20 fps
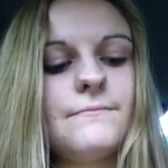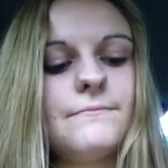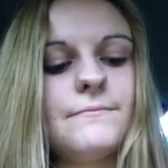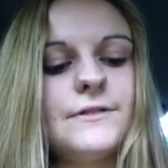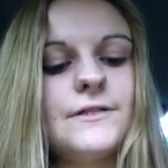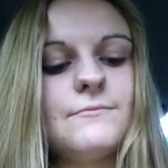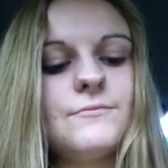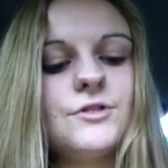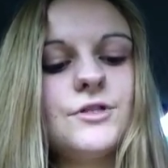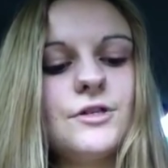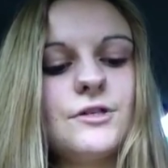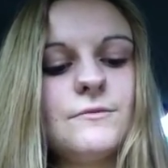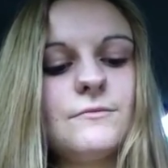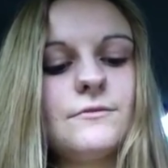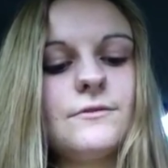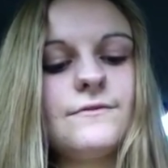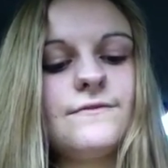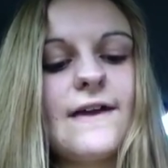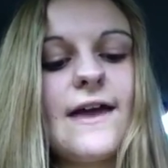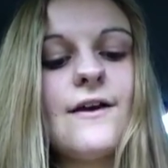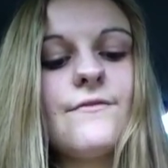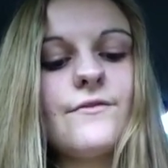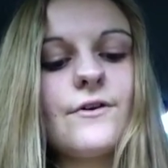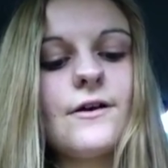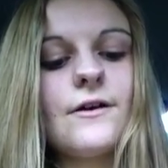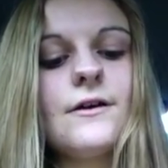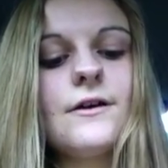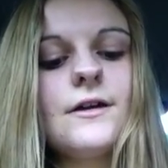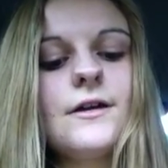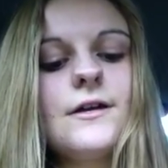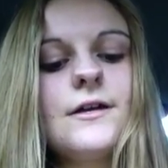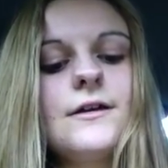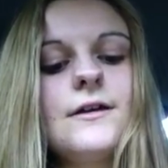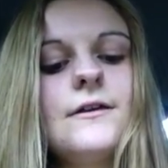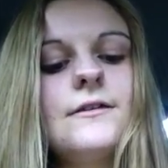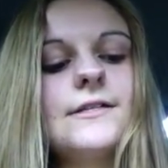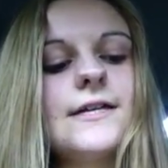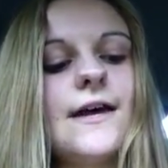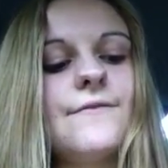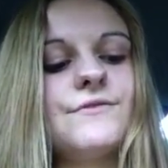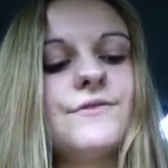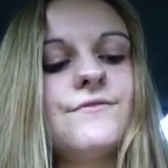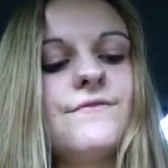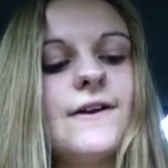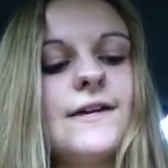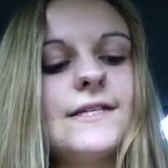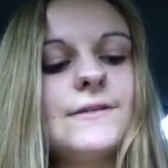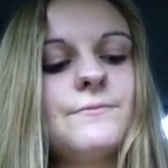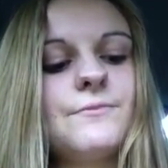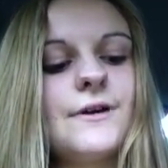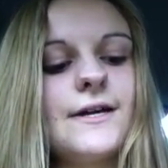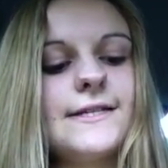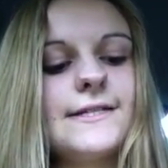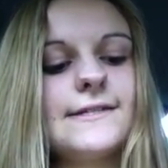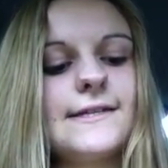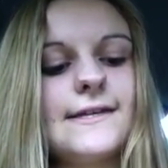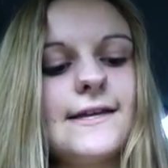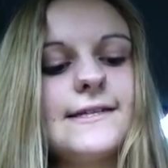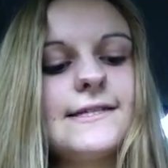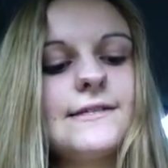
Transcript: but am doomed, forever, to have my face pressed